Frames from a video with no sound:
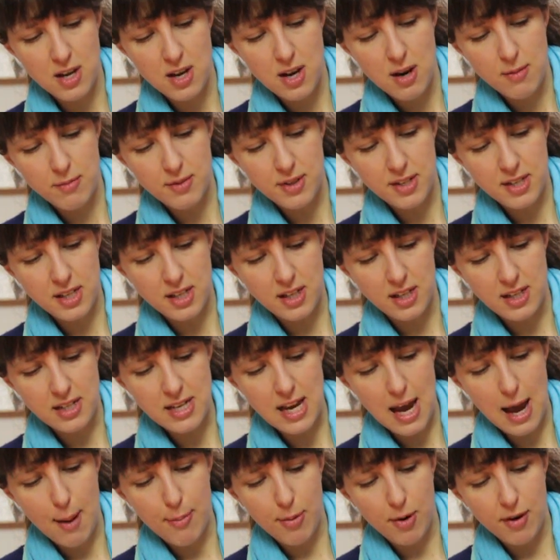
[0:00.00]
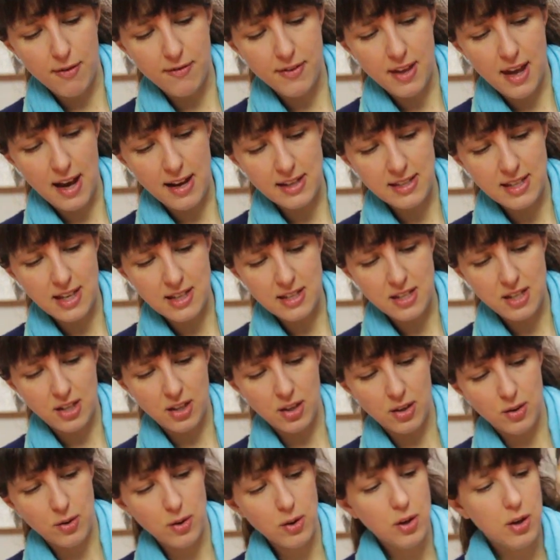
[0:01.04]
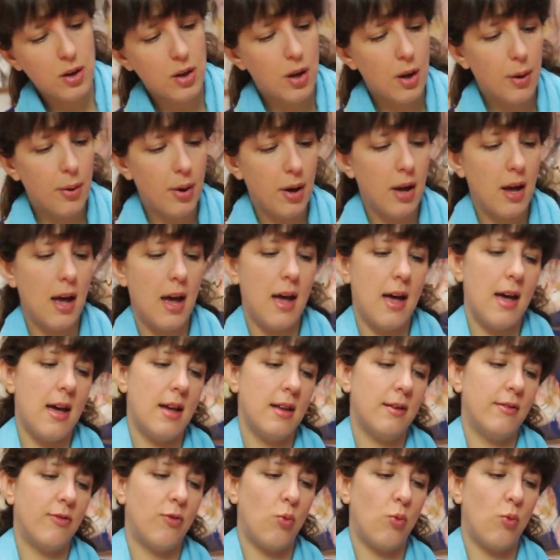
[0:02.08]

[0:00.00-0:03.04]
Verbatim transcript: I'm just going to tap off the excess glue, and